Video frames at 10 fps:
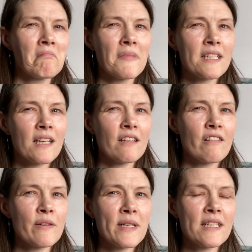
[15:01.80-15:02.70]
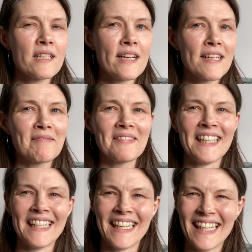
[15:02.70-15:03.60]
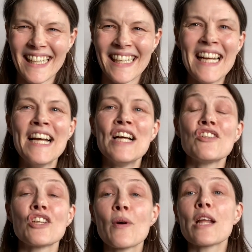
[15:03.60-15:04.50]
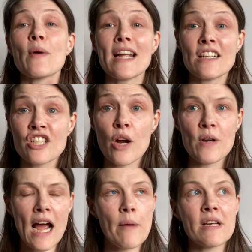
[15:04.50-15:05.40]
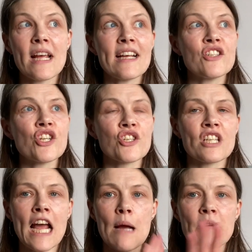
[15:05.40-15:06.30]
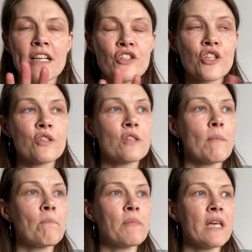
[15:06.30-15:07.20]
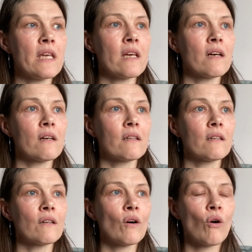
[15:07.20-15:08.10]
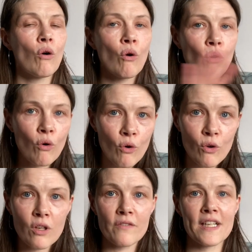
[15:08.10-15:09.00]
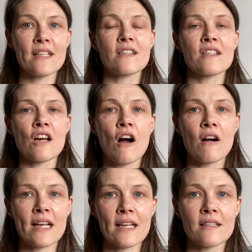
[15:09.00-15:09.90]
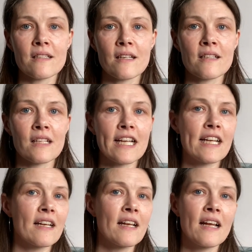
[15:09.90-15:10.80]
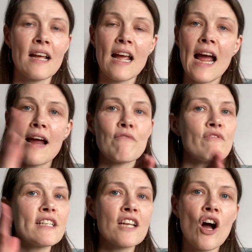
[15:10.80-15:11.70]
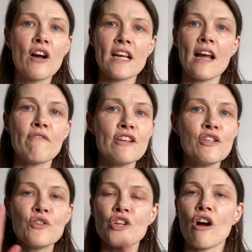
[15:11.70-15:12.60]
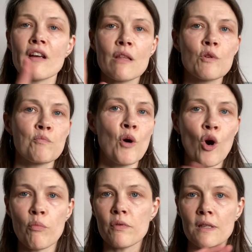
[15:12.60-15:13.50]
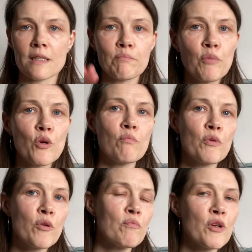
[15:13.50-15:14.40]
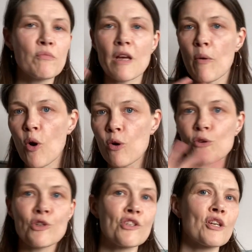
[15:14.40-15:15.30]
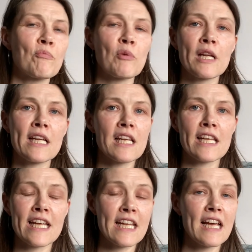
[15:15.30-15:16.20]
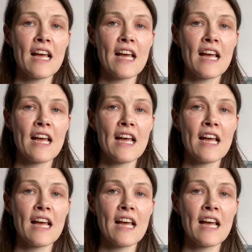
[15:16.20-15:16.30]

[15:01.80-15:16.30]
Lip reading: Is that the right way to say it? So anyway, it's going, I mean, it just beat all of its targets. It's like every new target that was put up, like boom, boom, boom, they were all just completely